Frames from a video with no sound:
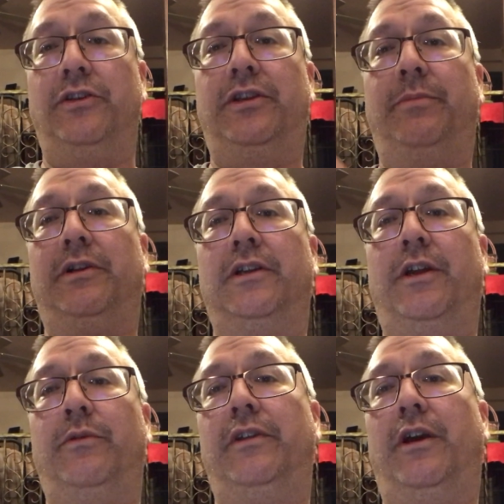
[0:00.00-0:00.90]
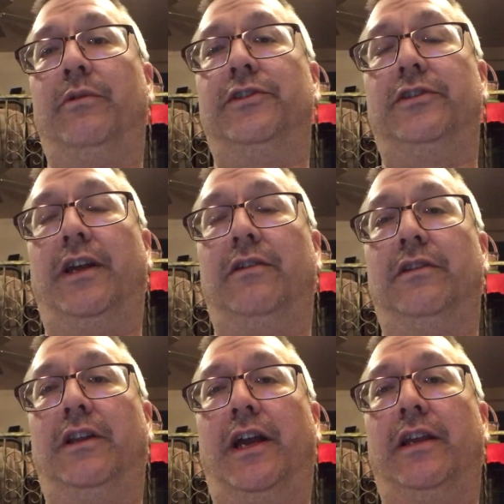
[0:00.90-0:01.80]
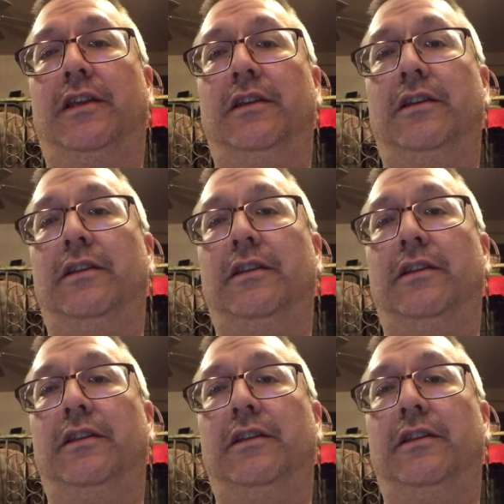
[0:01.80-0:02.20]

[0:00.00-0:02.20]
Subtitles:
Typically, they would sound like